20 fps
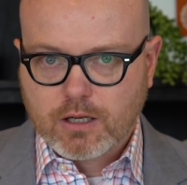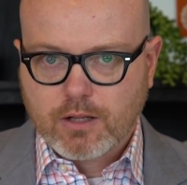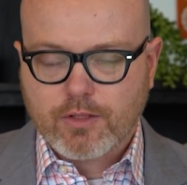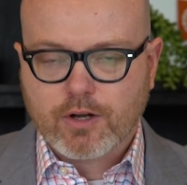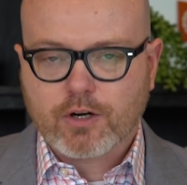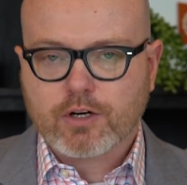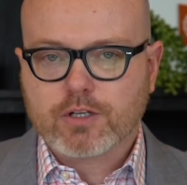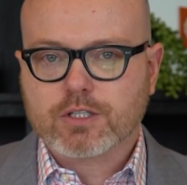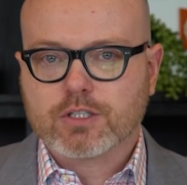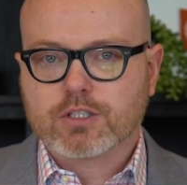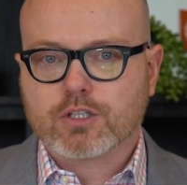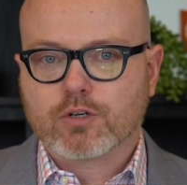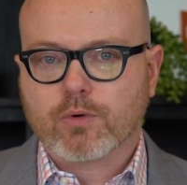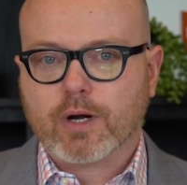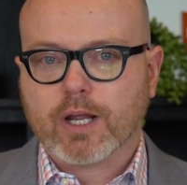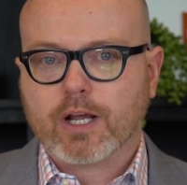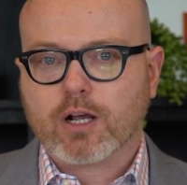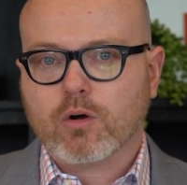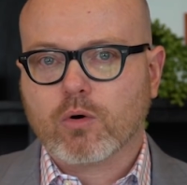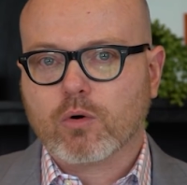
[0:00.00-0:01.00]
There is a
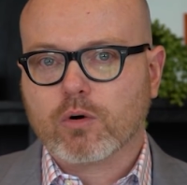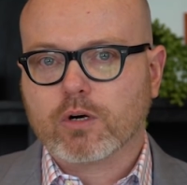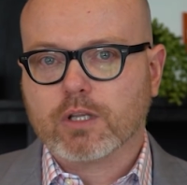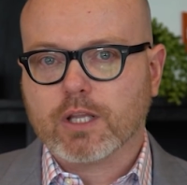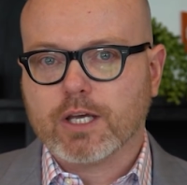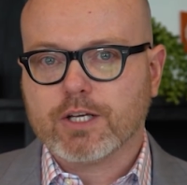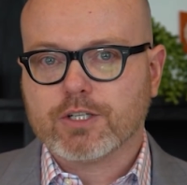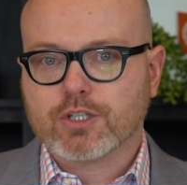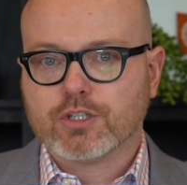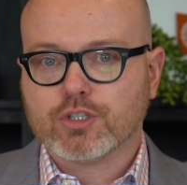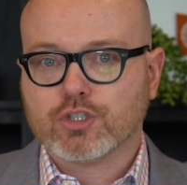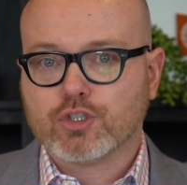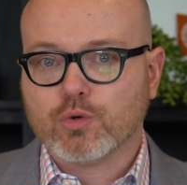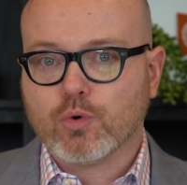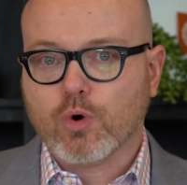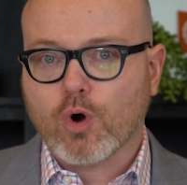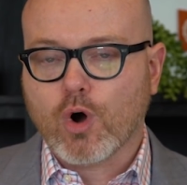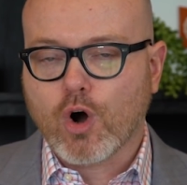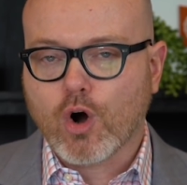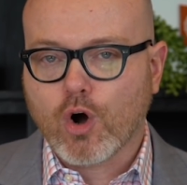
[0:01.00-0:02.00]
direct correlation
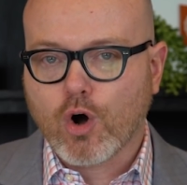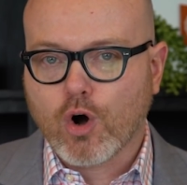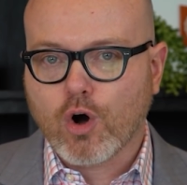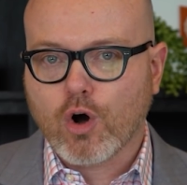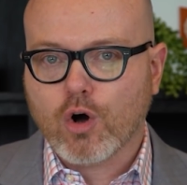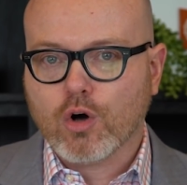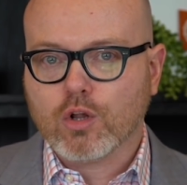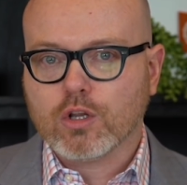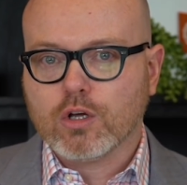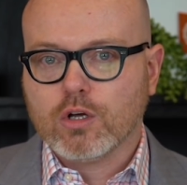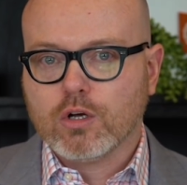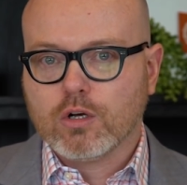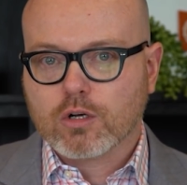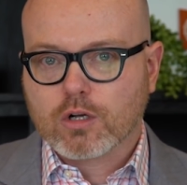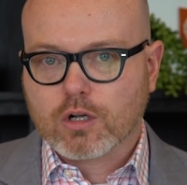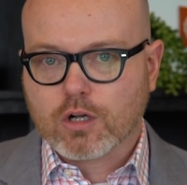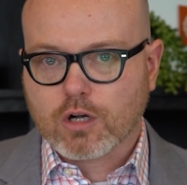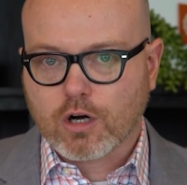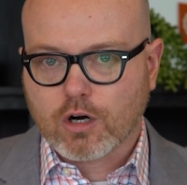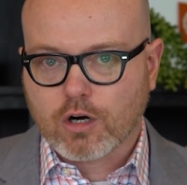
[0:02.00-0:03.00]
to
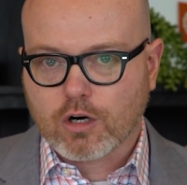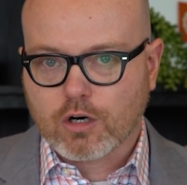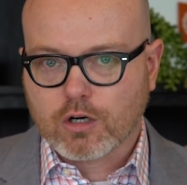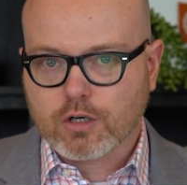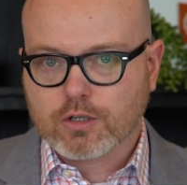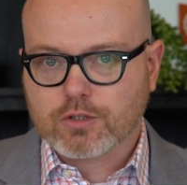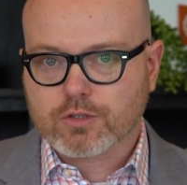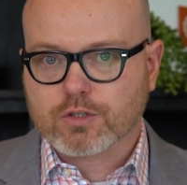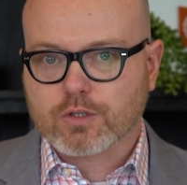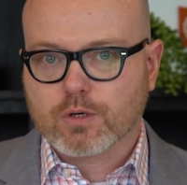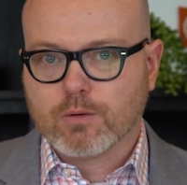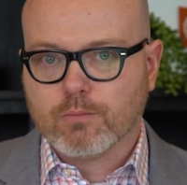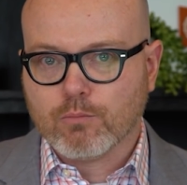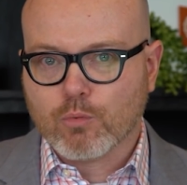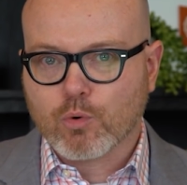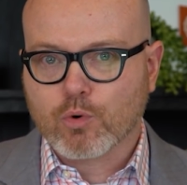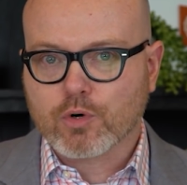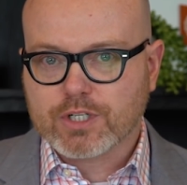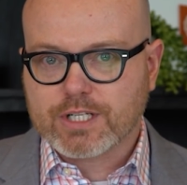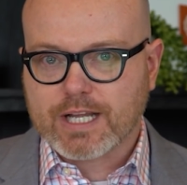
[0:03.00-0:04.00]
all-cause
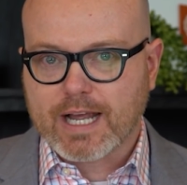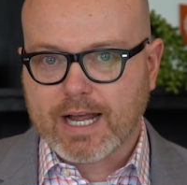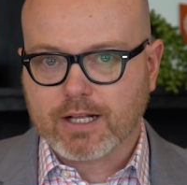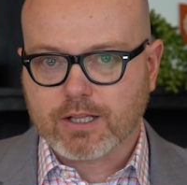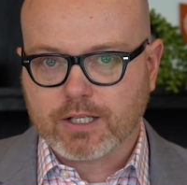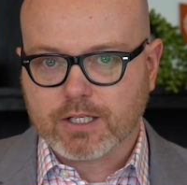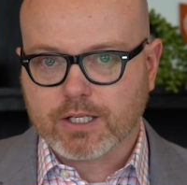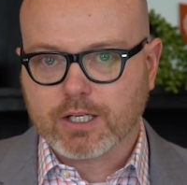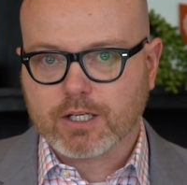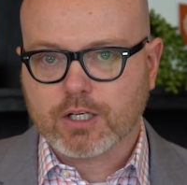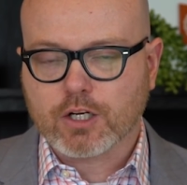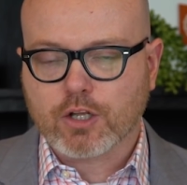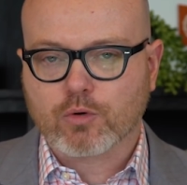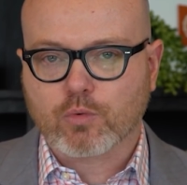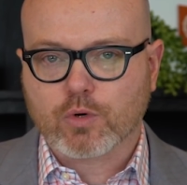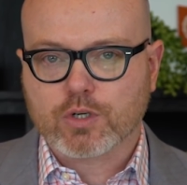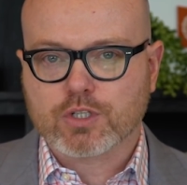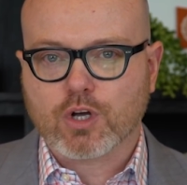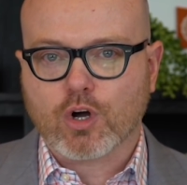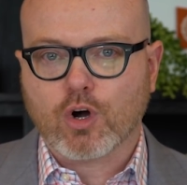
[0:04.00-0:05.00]
mortality. In
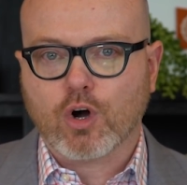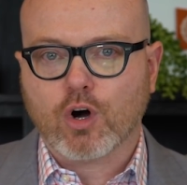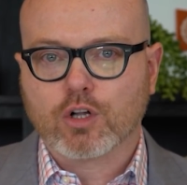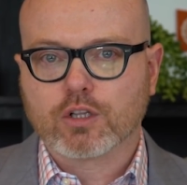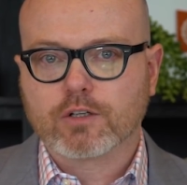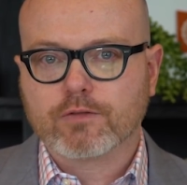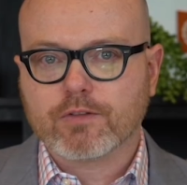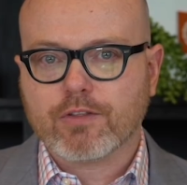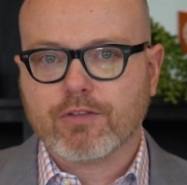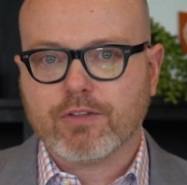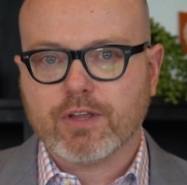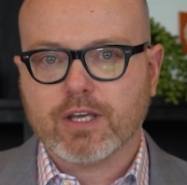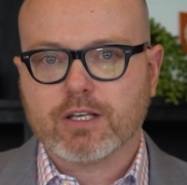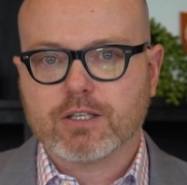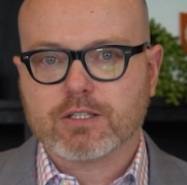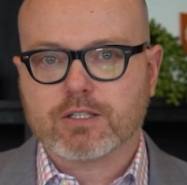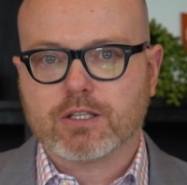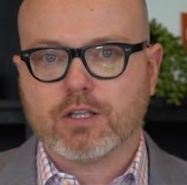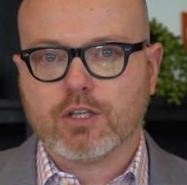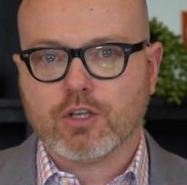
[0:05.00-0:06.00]
other words, all of the
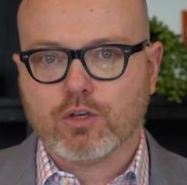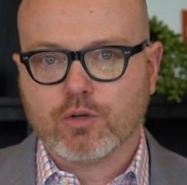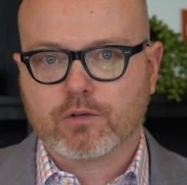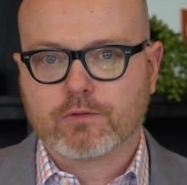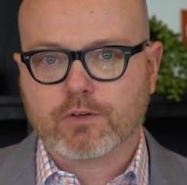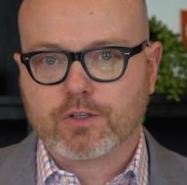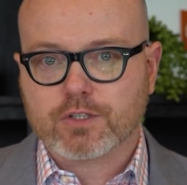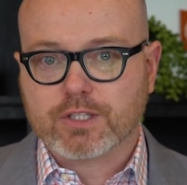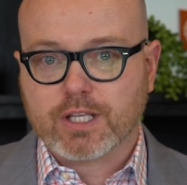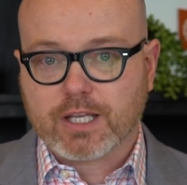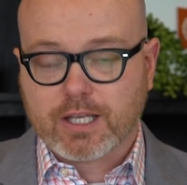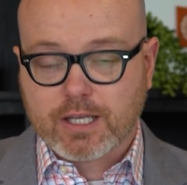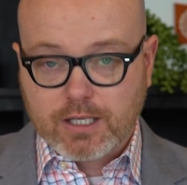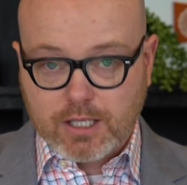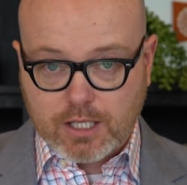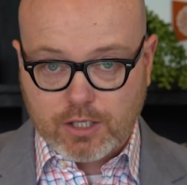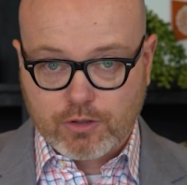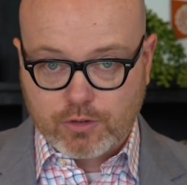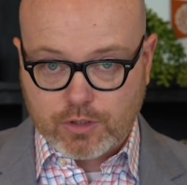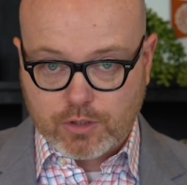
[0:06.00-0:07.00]
things in the universe that
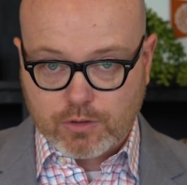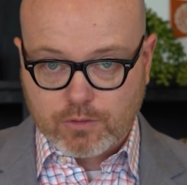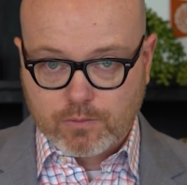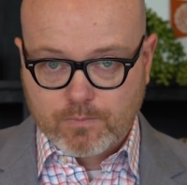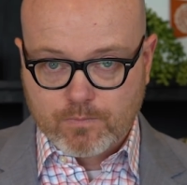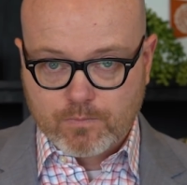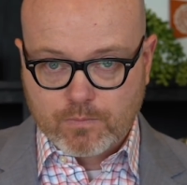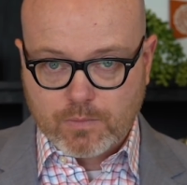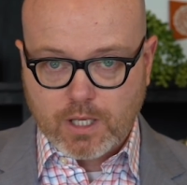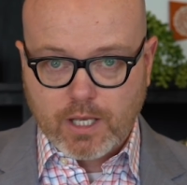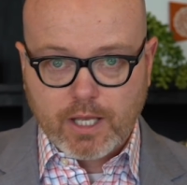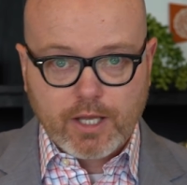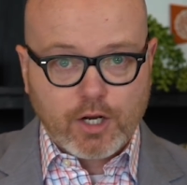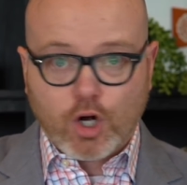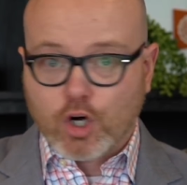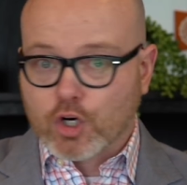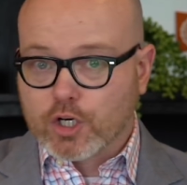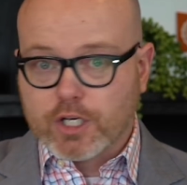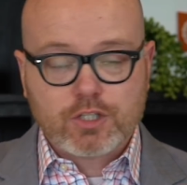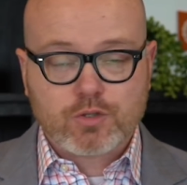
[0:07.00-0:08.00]
can kill you. It
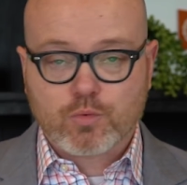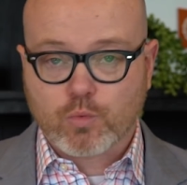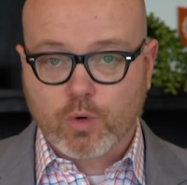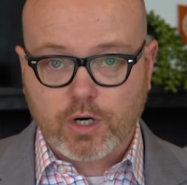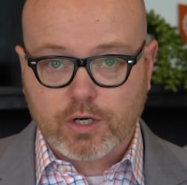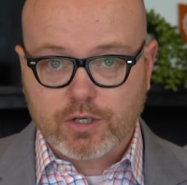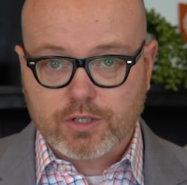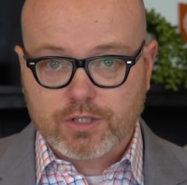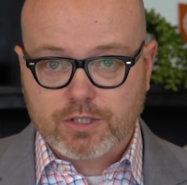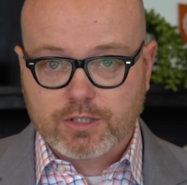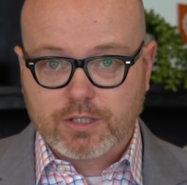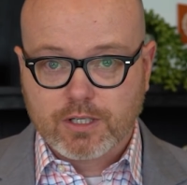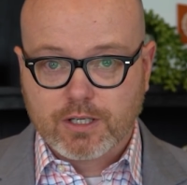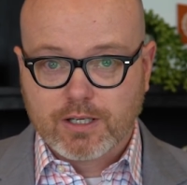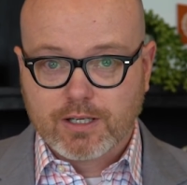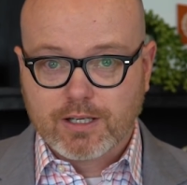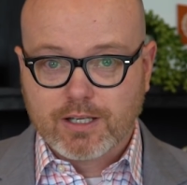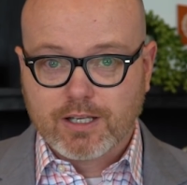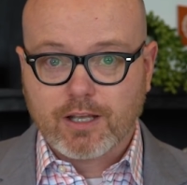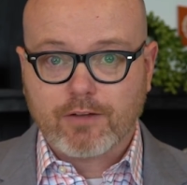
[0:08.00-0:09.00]
all gets worse
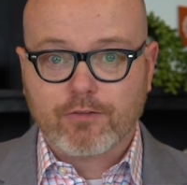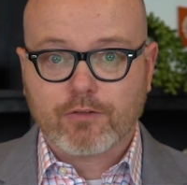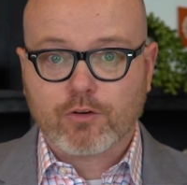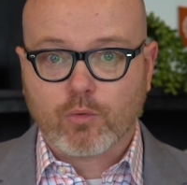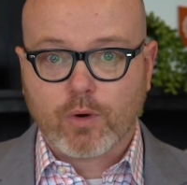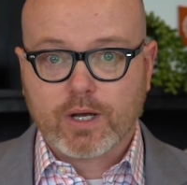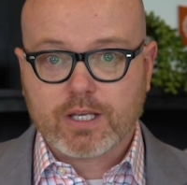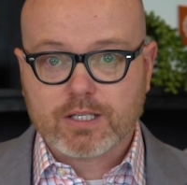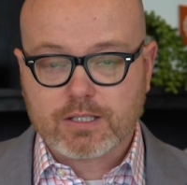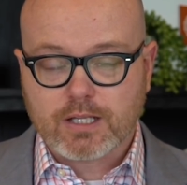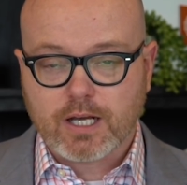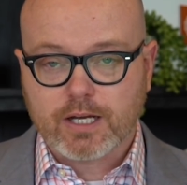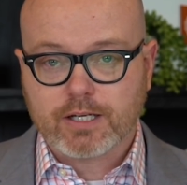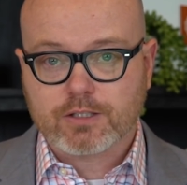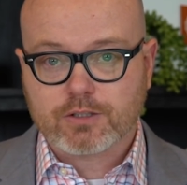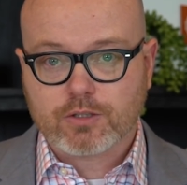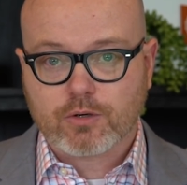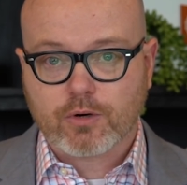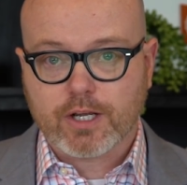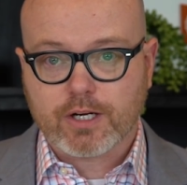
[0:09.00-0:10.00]
if your
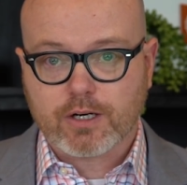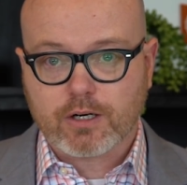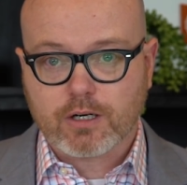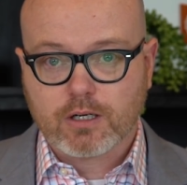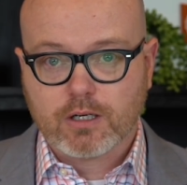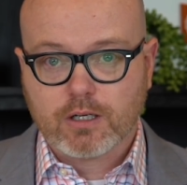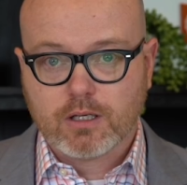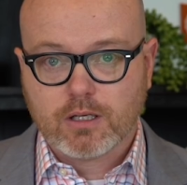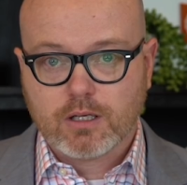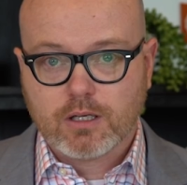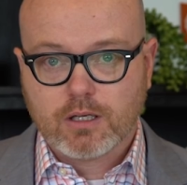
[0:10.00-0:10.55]
waistline is greater.